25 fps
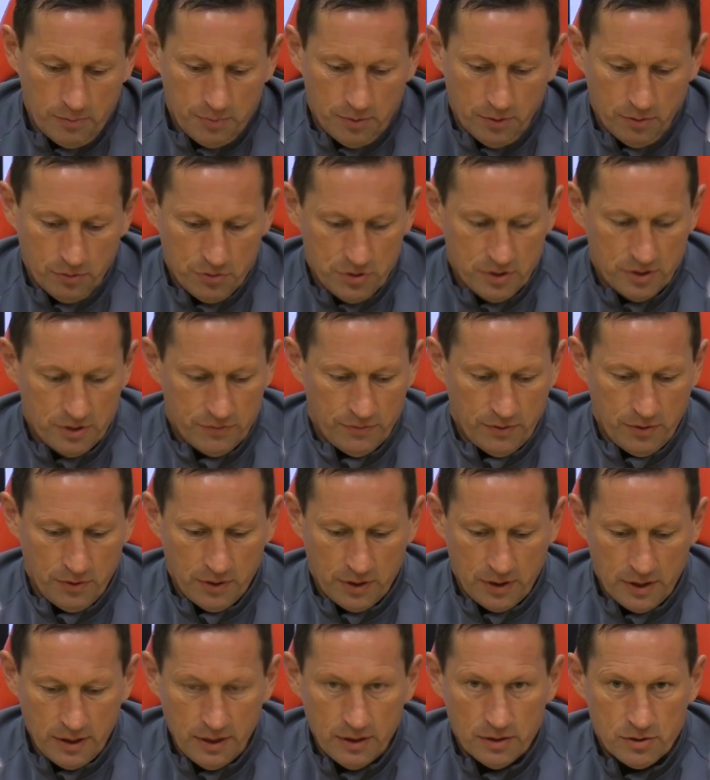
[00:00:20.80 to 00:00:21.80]
approach is very
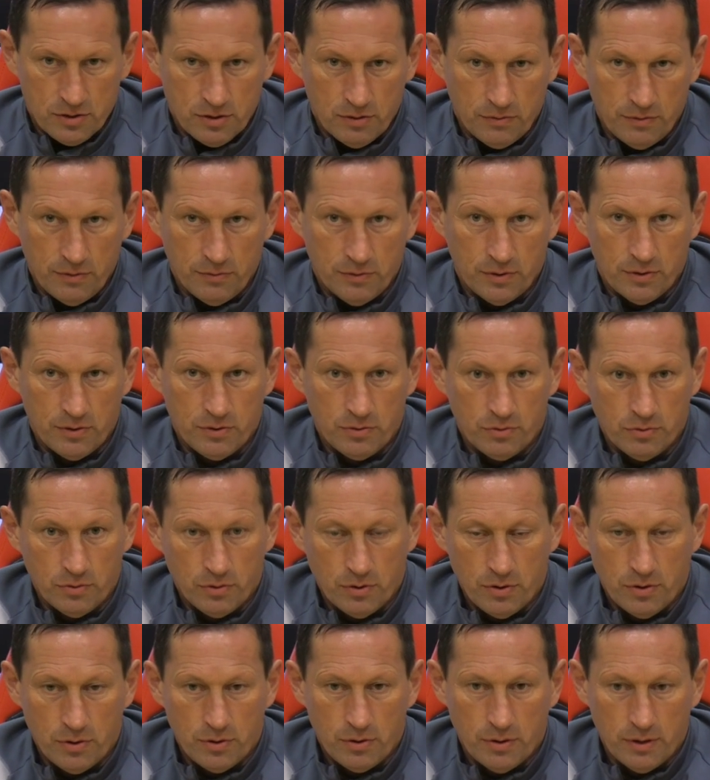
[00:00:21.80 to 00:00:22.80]
clear so we want to
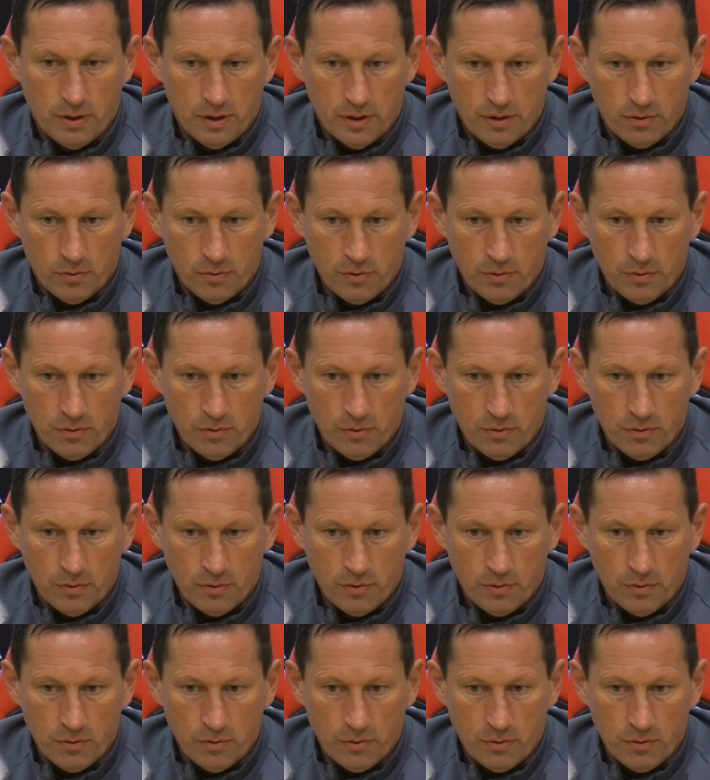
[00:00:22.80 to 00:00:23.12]
uh,